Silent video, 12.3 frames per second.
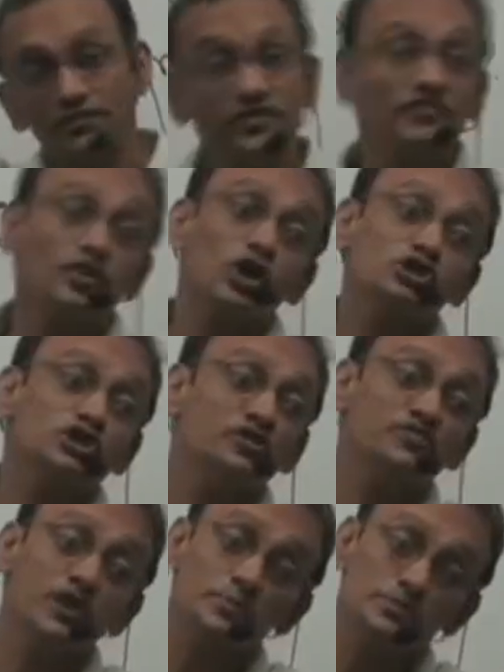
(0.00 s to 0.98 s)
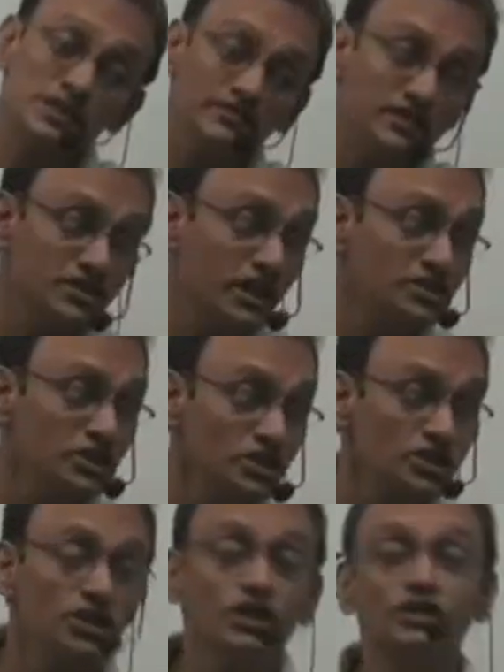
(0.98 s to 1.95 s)
If the velocity of the observer
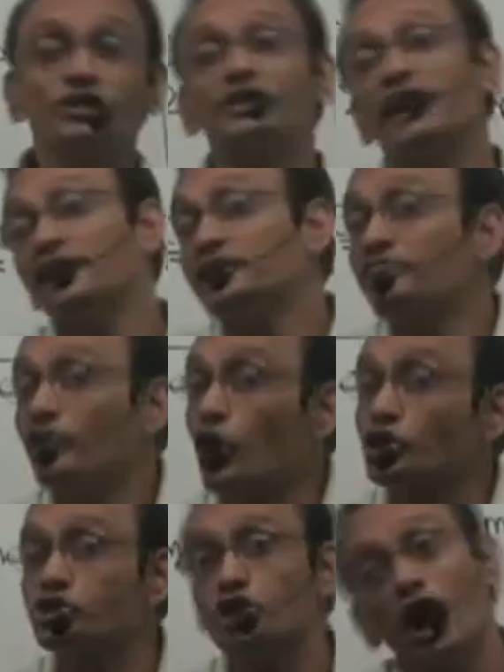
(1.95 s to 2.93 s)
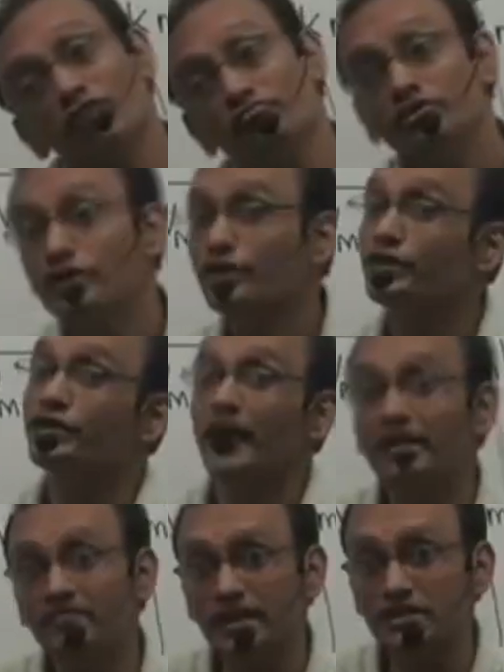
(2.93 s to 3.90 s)
changes, the relative velocity of
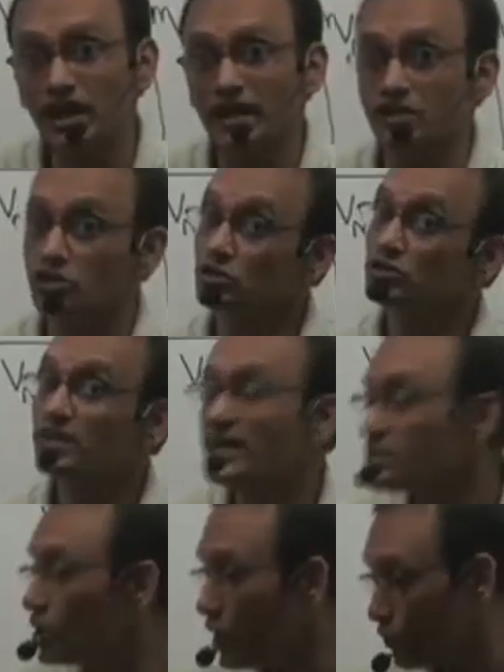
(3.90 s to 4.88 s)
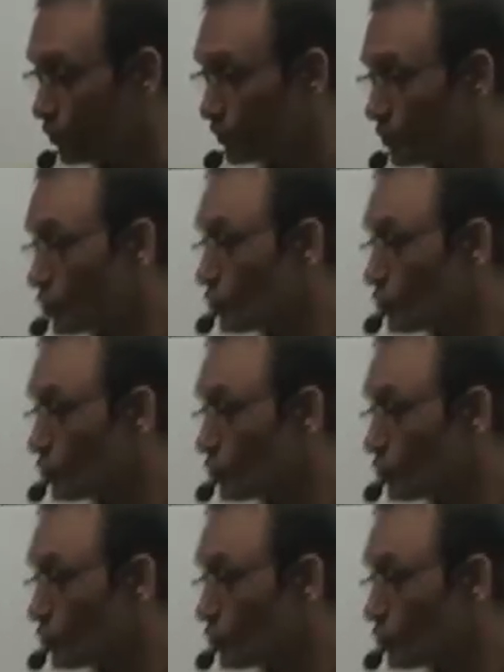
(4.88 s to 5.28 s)
rain will change. Yes or no?